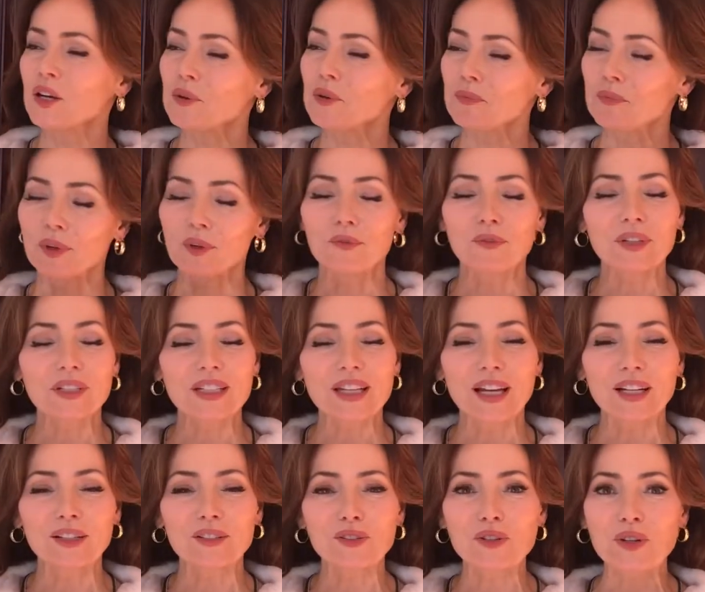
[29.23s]
perfect
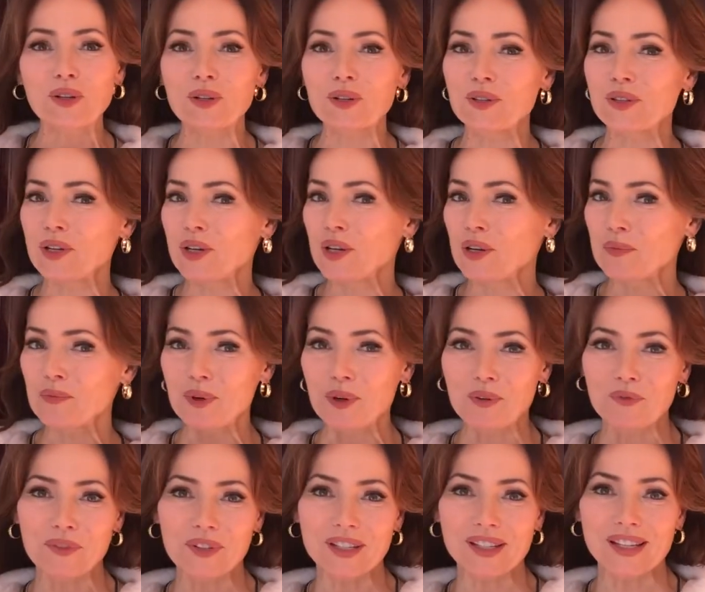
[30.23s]
textures,
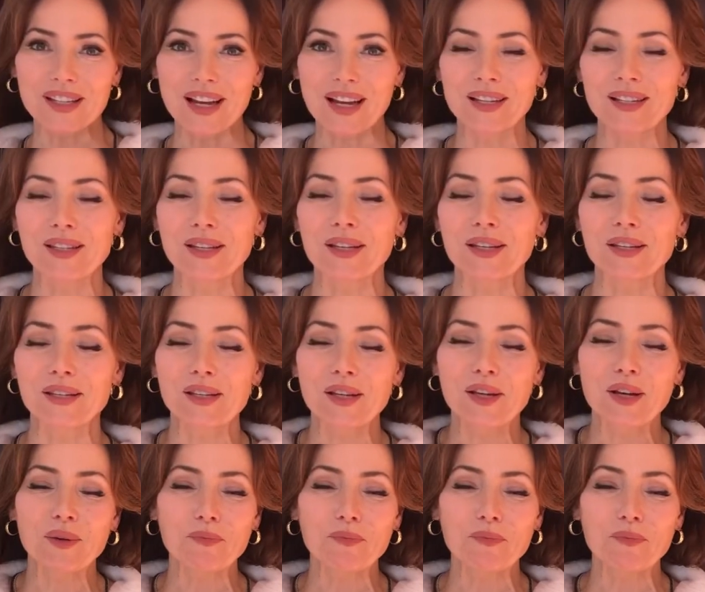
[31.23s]
perfect sizes,